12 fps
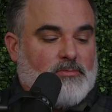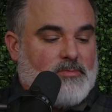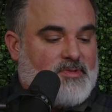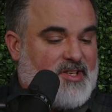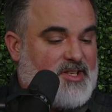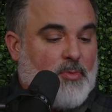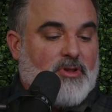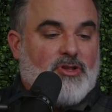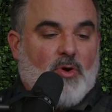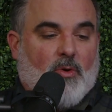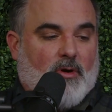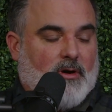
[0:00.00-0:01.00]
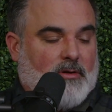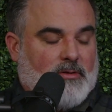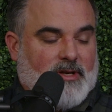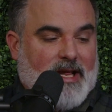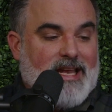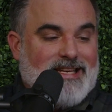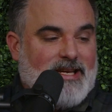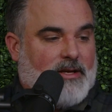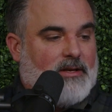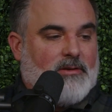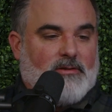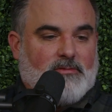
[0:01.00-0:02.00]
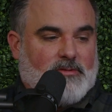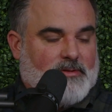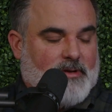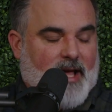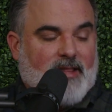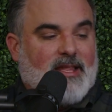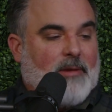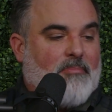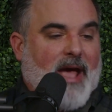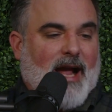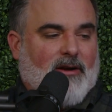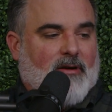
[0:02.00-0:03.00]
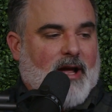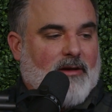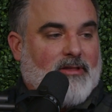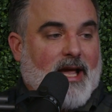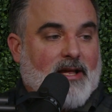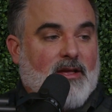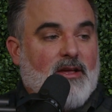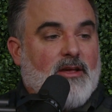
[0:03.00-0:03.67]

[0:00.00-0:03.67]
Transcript: see with your Indian ethnic background, like